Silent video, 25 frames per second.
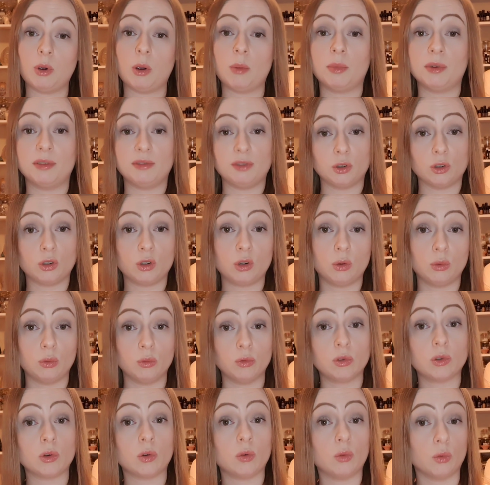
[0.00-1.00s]
one with your
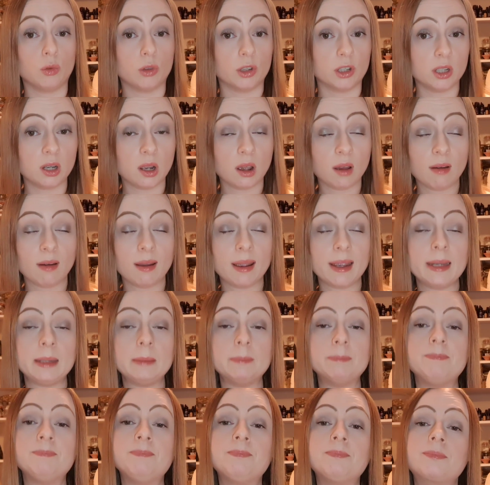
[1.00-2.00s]
tools all the
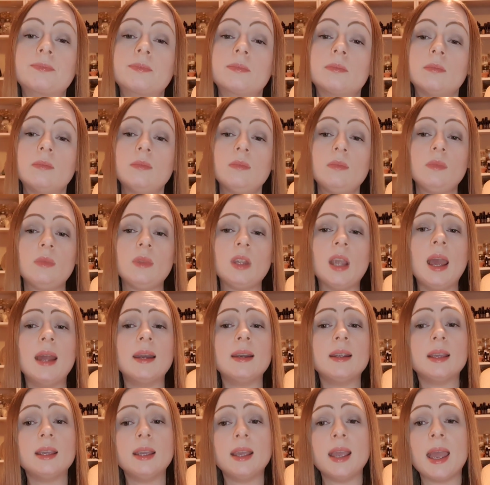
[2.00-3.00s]
time. And
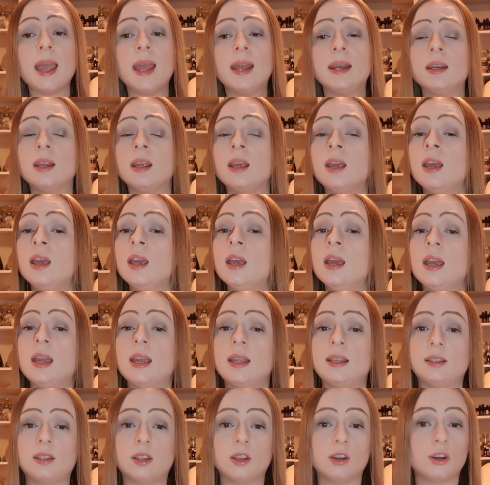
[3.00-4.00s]
again,
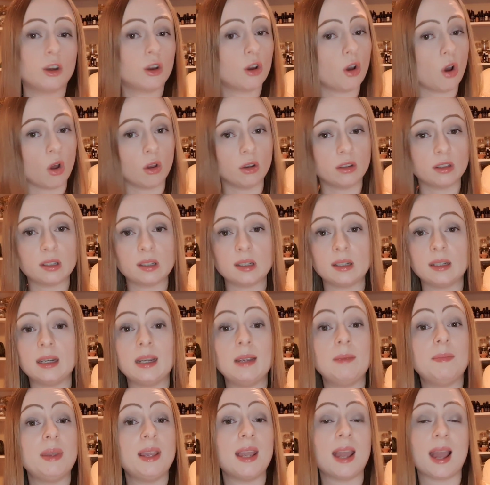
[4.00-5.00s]
it's going to
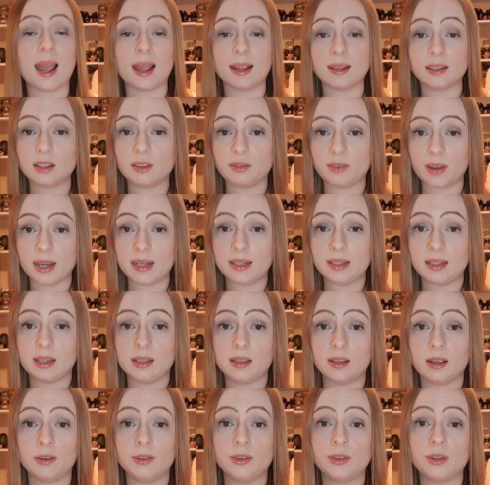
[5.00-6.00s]
constantly be activating
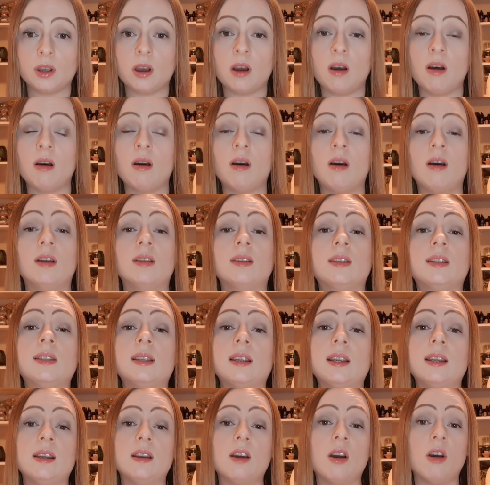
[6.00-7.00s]
those cards,
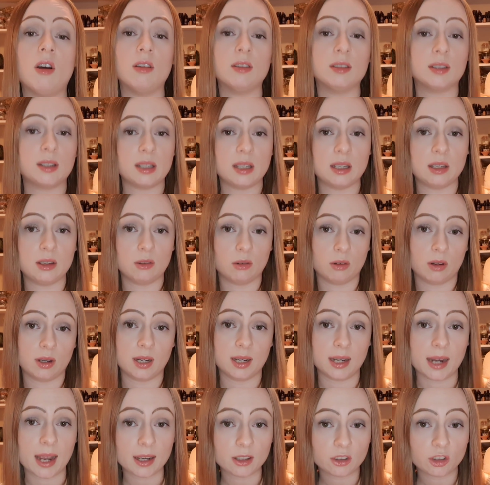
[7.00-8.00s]
enhancing your
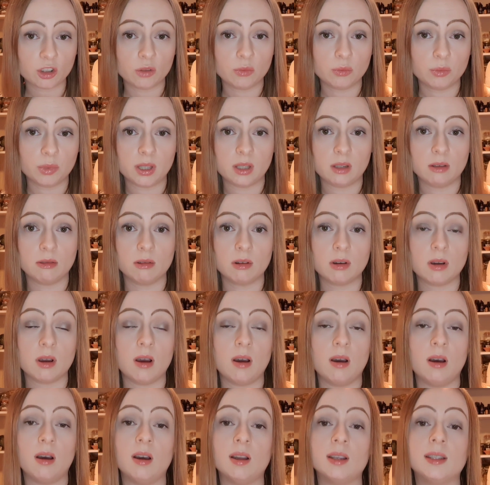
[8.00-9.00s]
connection with your
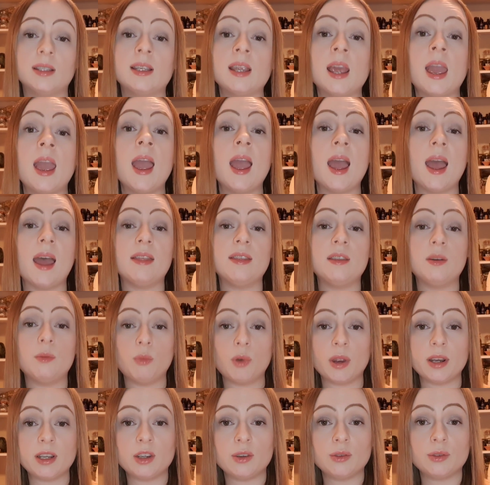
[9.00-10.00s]
cards. And then
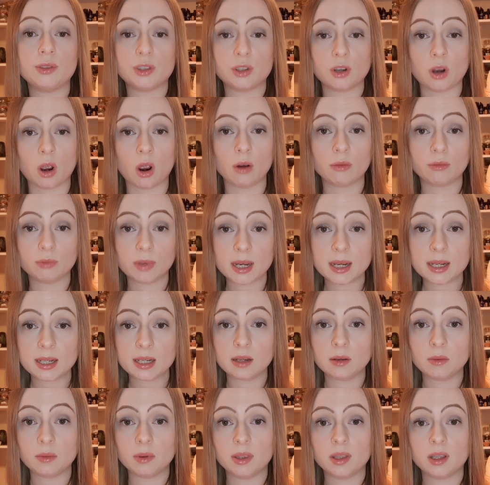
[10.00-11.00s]
when you start
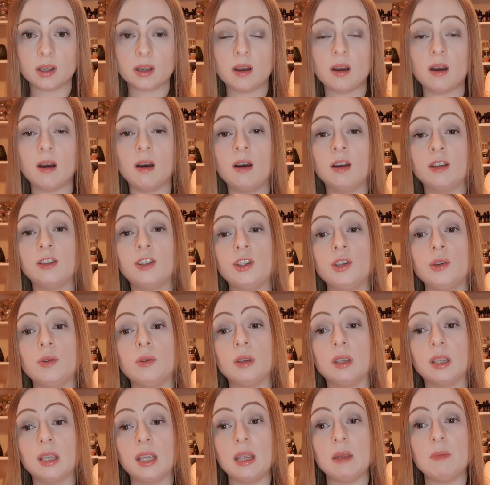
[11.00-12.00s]
reading with the cards, you
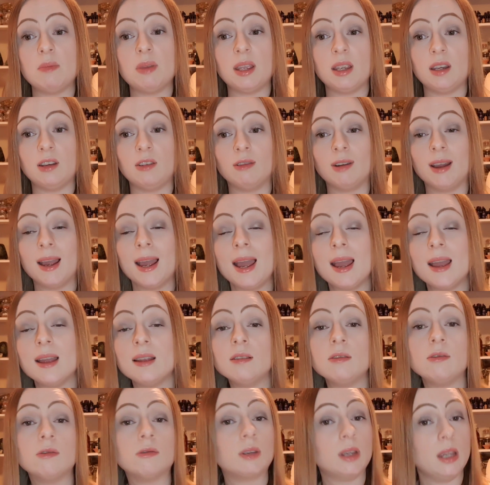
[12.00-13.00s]
can keep it in your
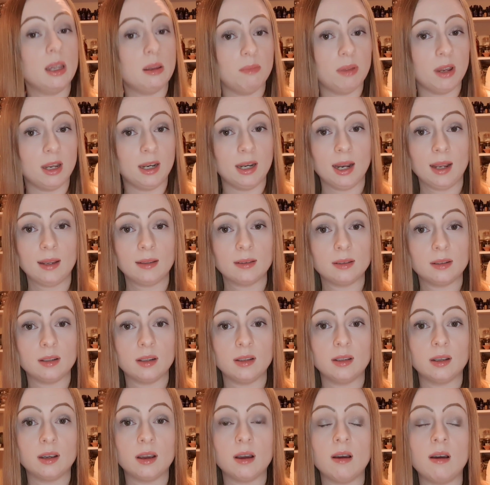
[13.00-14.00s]
hand or keep it next to
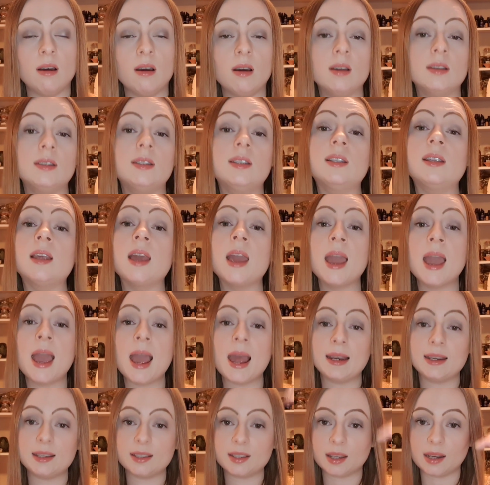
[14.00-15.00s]
the cards.
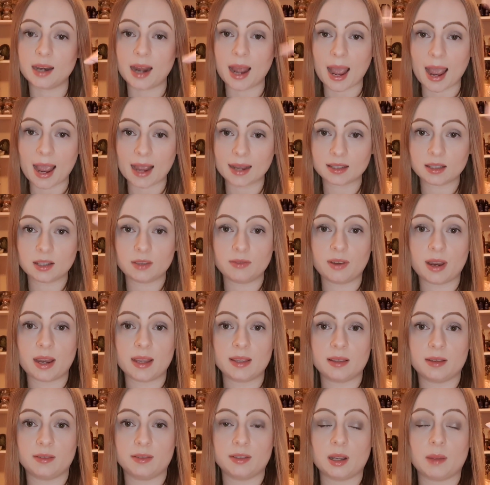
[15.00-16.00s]
And it's going to
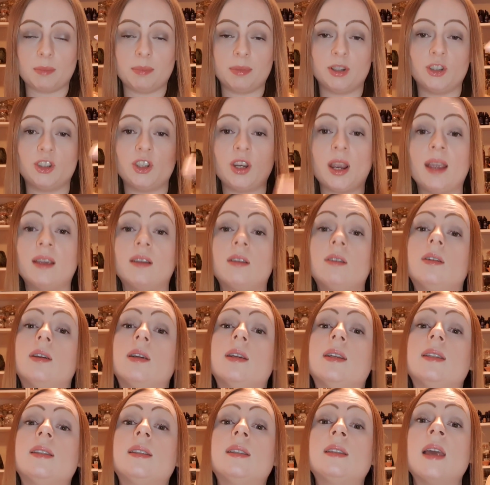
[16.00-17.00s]
activate those upper
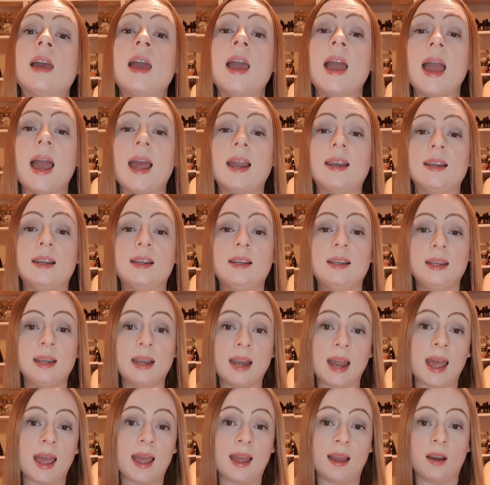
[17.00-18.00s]
chakras and
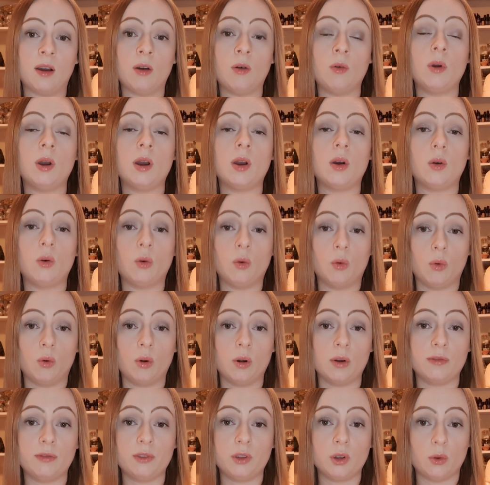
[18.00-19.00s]
allow
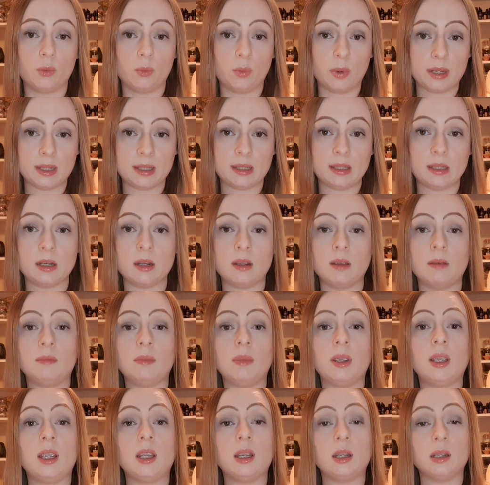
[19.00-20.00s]
all of your
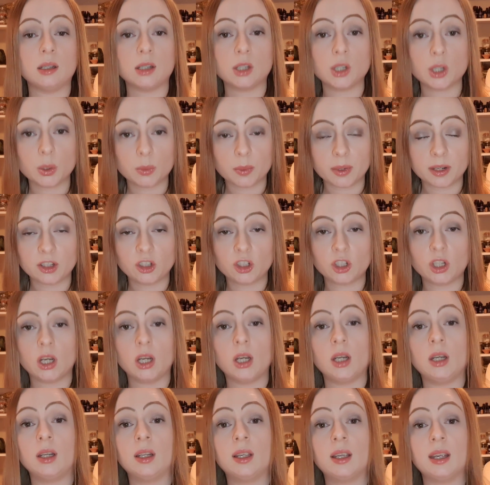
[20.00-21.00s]
wisdom,
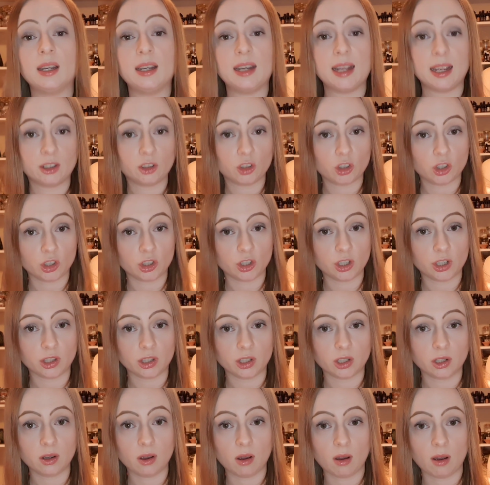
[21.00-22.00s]
intuition, connection to
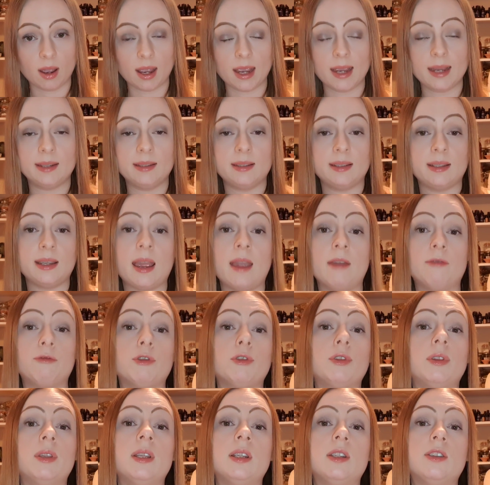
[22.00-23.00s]
the guides,
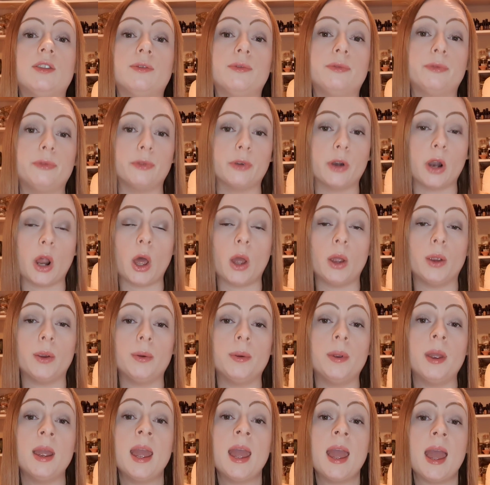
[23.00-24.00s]
everything to
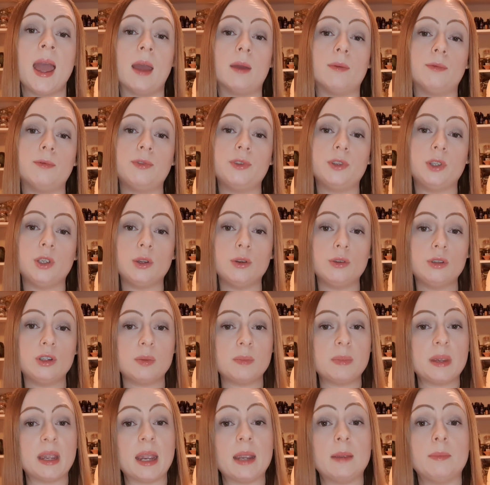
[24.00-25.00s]
flow, and for you
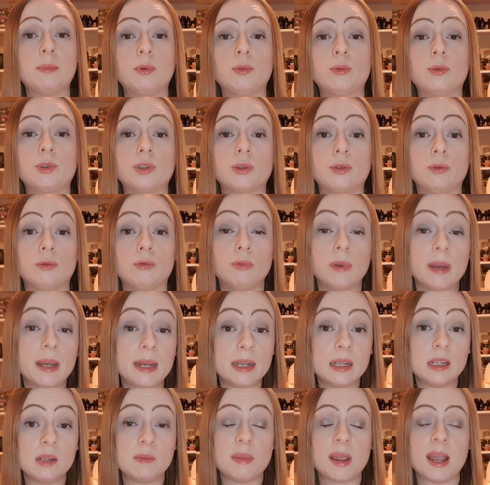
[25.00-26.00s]
to be able to
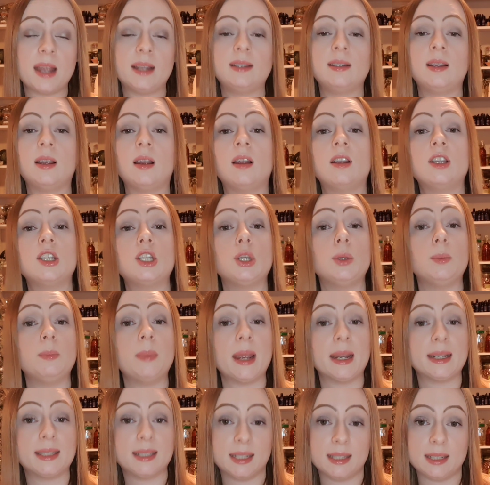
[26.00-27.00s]
read better, do
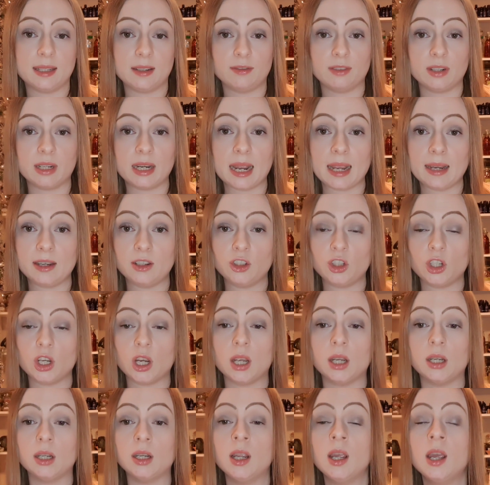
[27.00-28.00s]
better
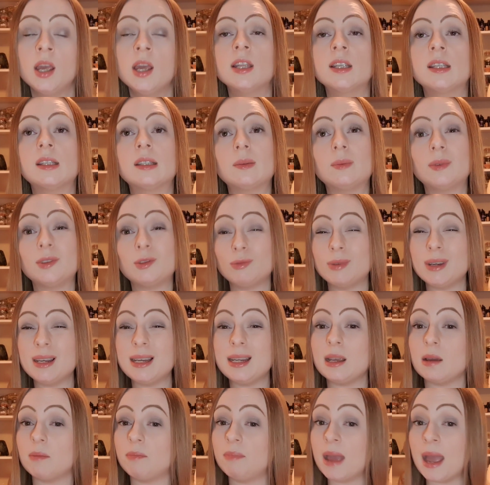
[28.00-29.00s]
divination. So it's
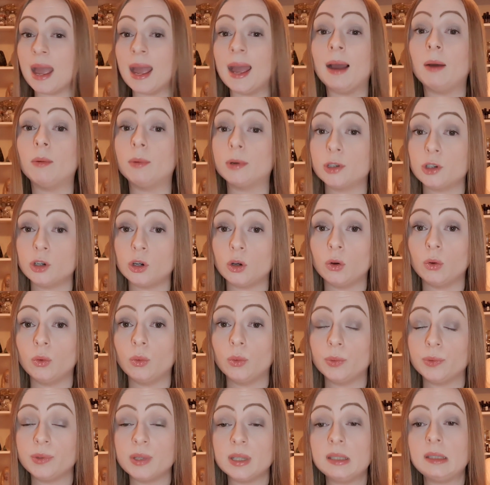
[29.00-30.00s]
really a power
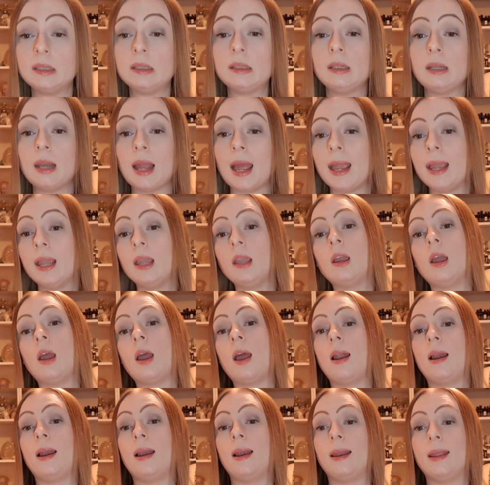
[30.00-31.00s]
tool. This is like
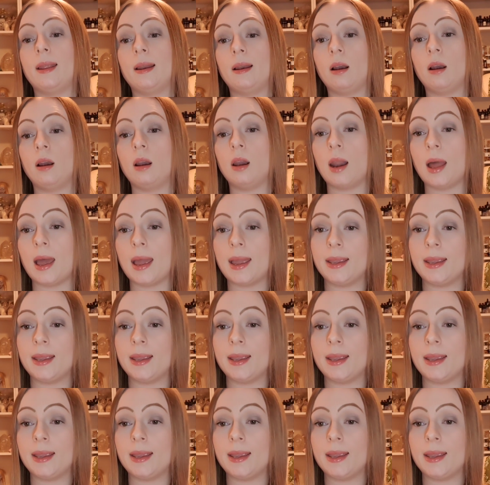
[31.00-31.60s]
a little